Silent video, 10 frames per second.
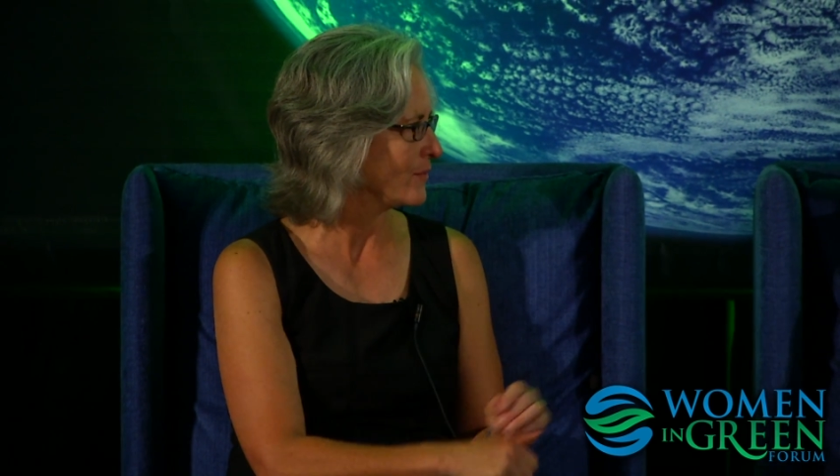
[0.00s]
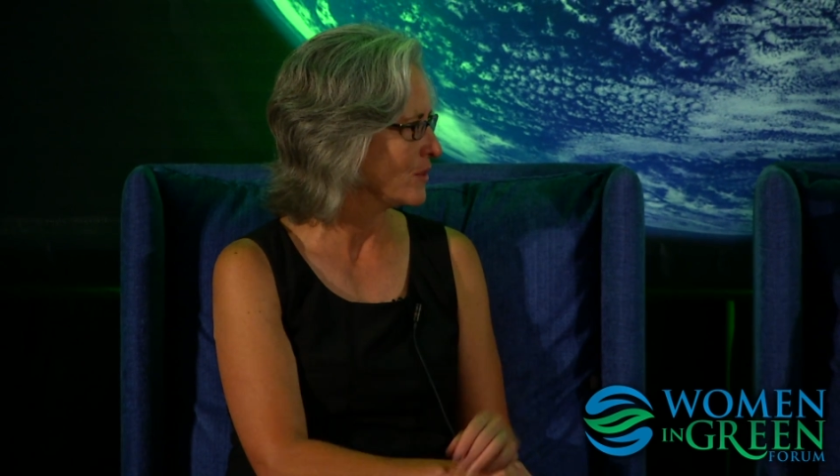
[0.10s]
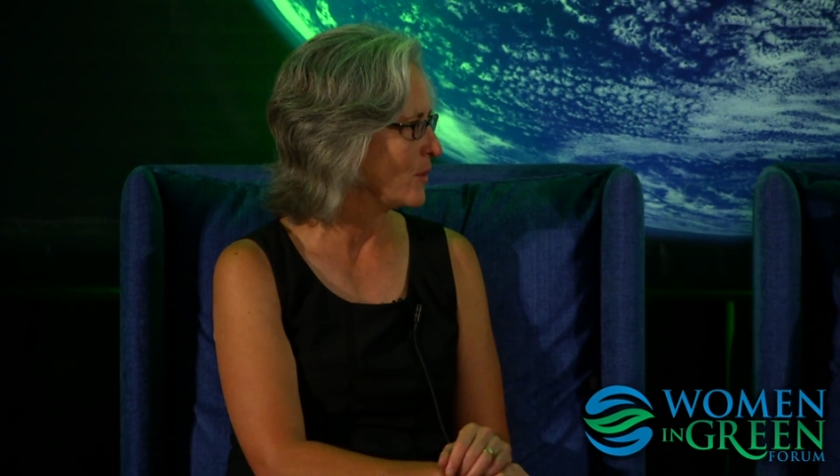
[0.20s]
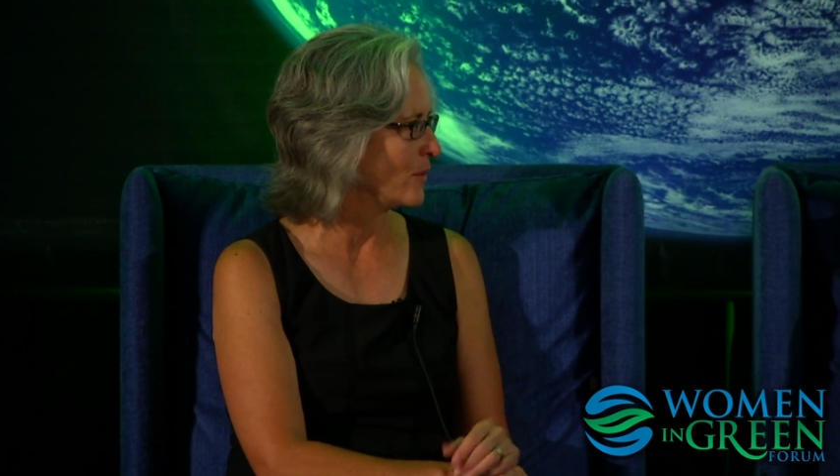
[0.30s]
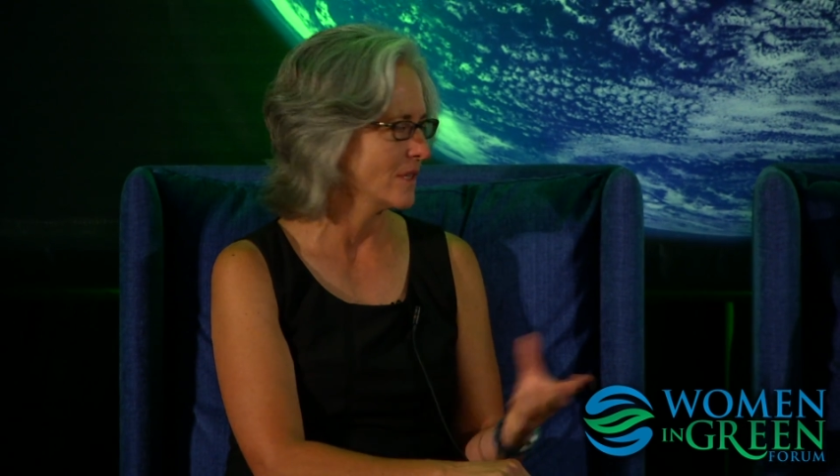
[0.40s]

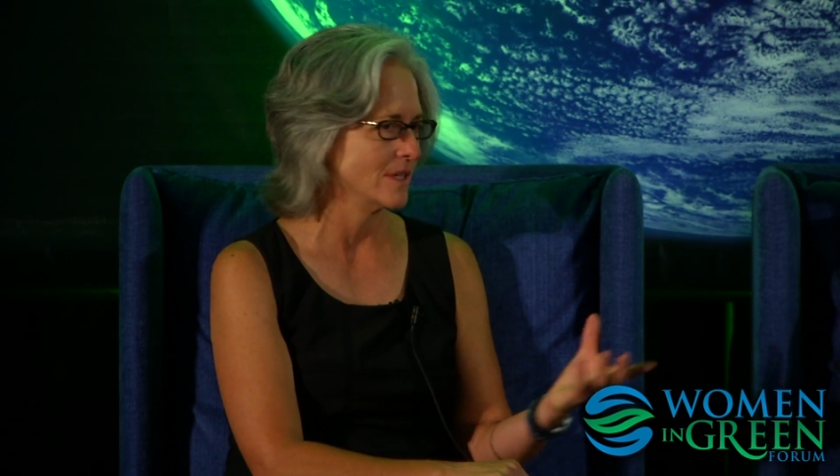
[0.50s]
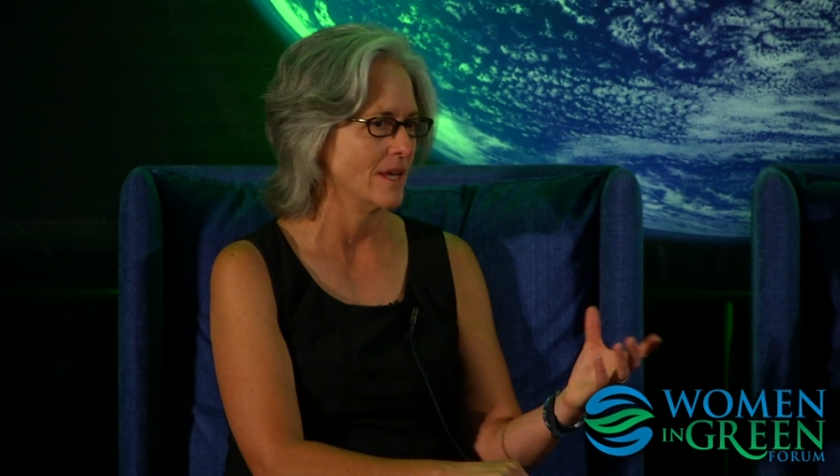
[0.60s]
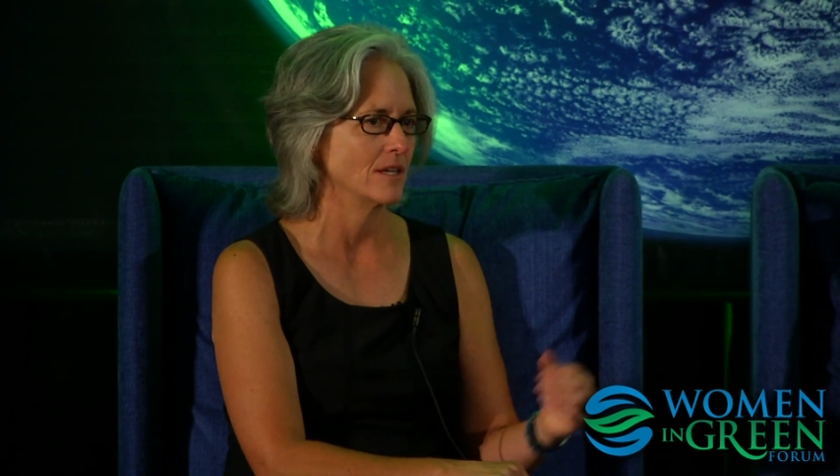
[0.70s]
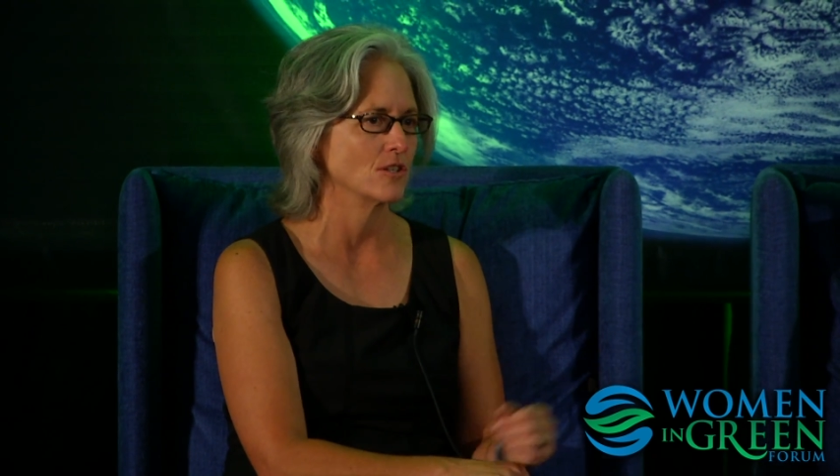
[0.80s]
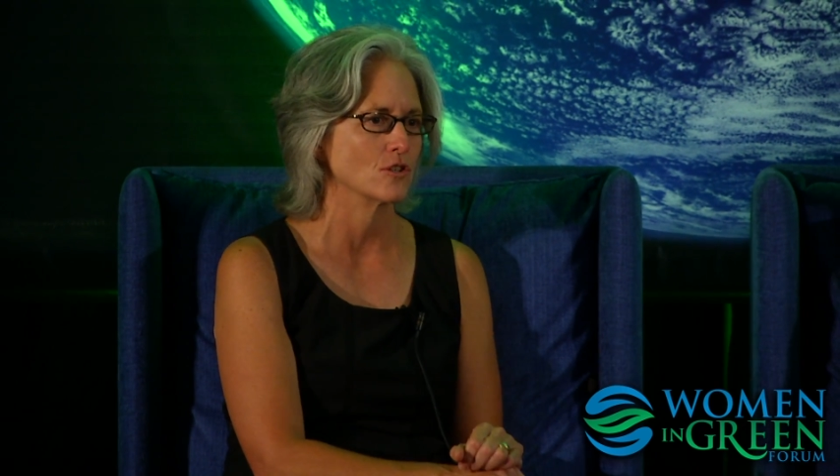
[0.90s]
smoke that
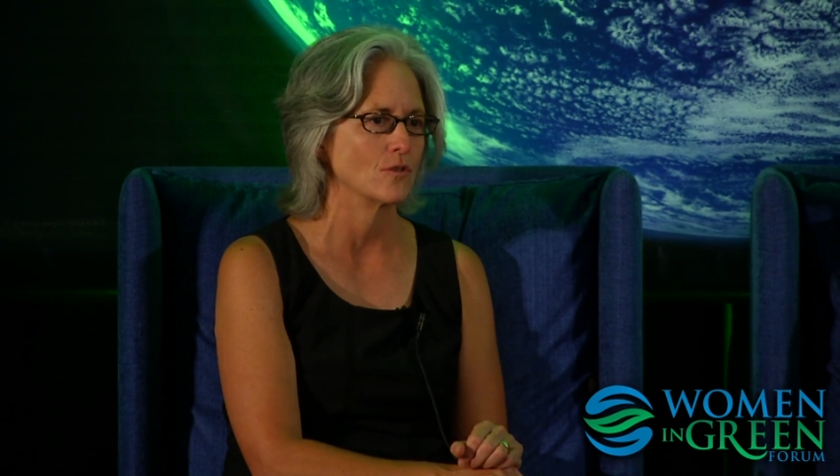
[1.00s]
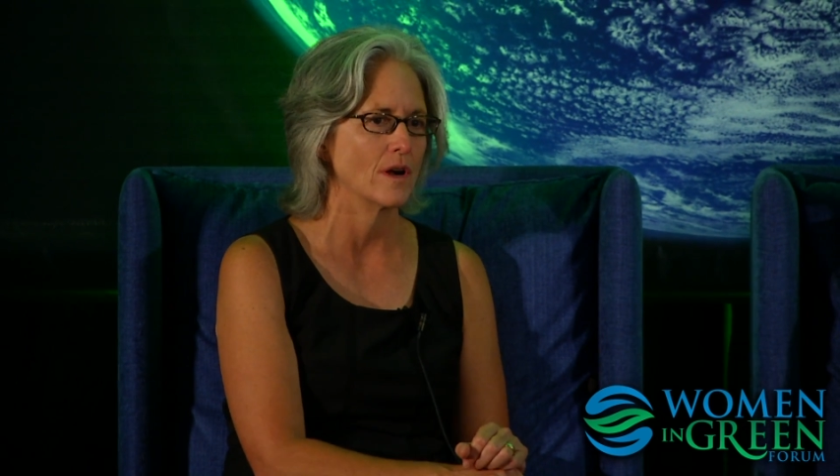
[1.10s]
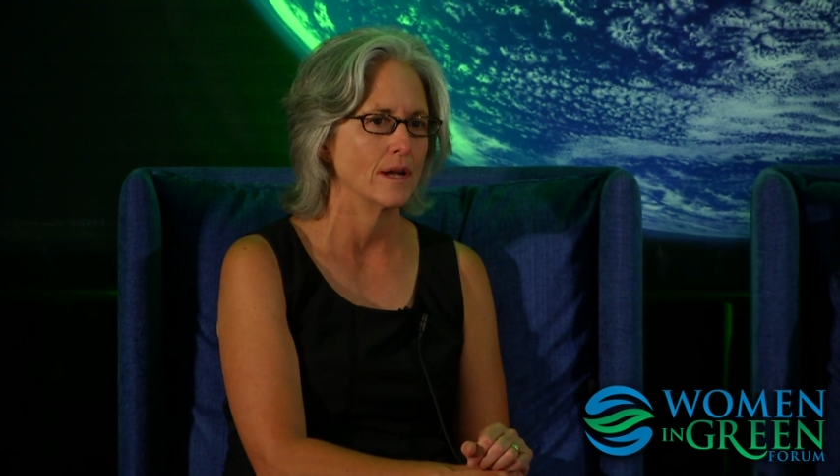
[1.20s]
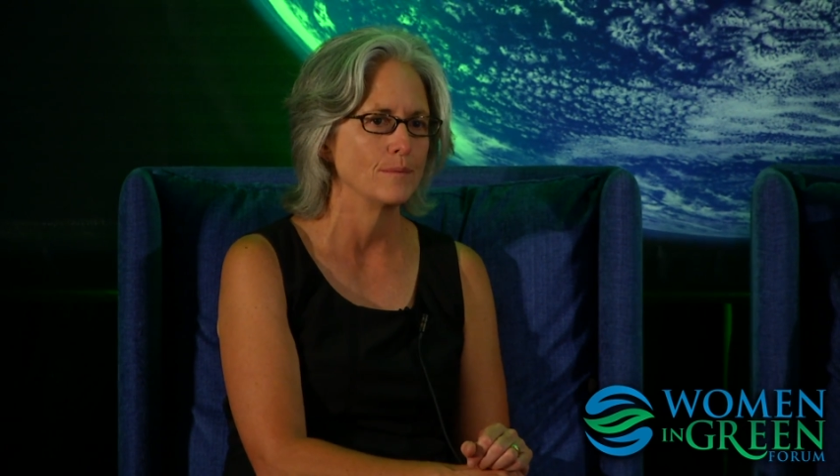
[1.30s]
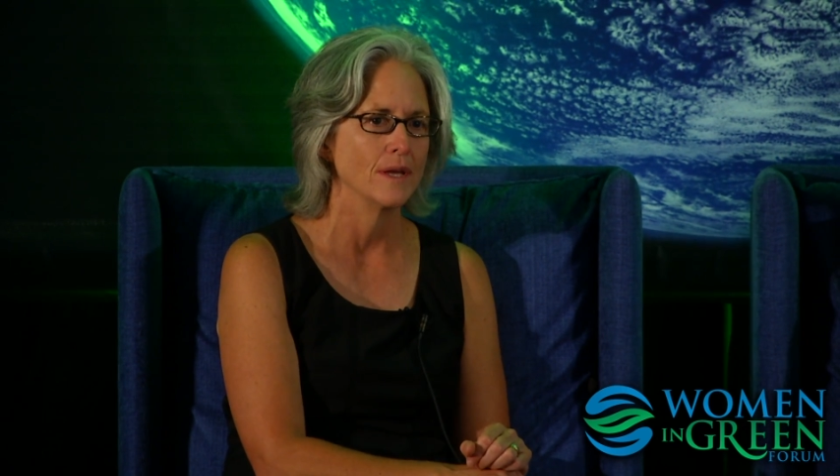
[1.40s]
Tana
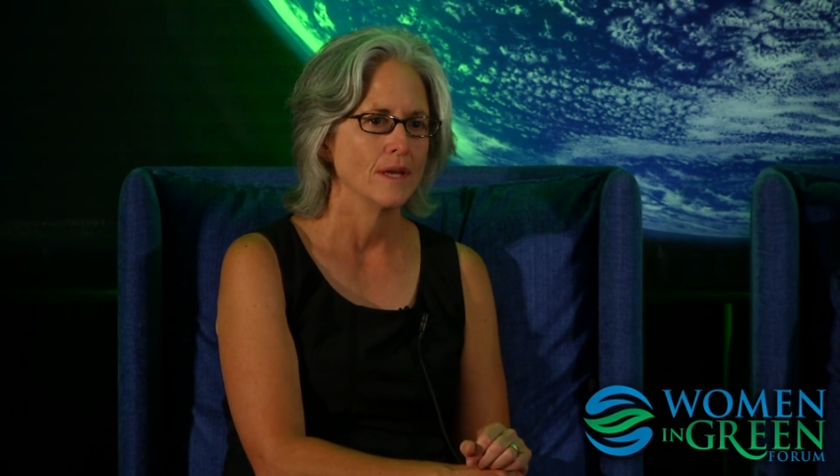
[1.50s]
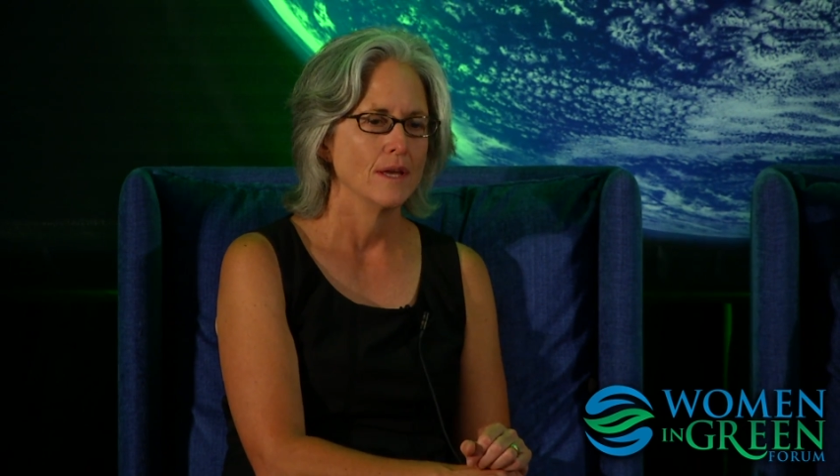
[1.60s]
described.